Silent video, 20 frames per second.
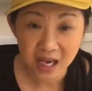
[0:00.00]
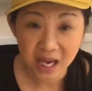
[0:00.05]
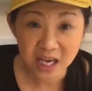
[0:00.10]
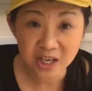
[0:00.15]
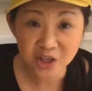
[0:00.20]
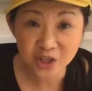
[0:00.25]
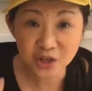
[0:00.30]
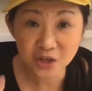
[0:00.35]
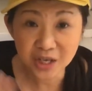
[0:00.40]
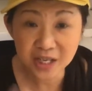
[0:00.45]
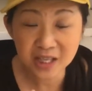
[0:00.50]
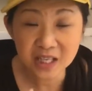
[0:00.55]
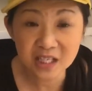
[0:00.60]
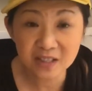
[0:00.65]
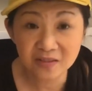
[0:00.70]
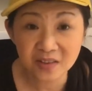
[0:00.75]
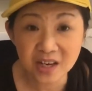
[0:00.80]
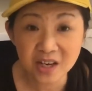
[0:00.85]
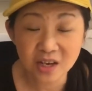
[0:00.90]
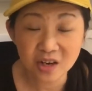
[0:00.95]
and shooting
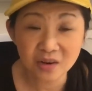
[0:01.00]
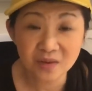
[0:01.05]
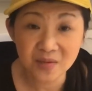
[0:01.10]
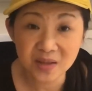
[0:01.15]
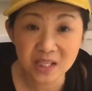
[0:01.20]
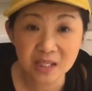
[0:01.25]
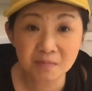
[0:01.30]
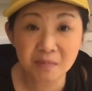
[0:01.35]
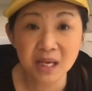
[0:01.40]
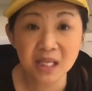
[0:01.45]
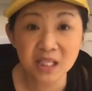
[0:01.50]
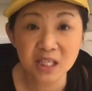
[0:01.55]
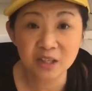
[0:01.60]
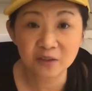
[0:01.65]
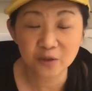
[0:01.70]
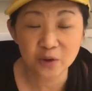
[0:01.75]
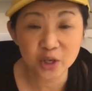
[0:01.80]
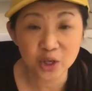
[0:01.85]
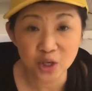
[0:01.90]
this video and this message for